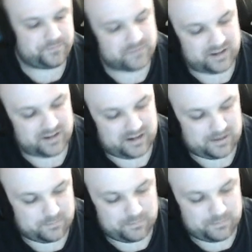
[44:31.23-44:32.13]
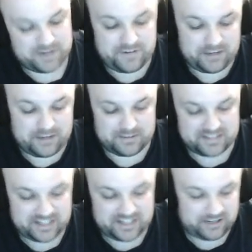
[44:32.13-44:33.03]
But if anyone's
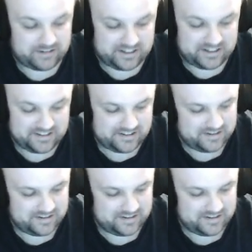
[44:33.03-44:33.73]
curious,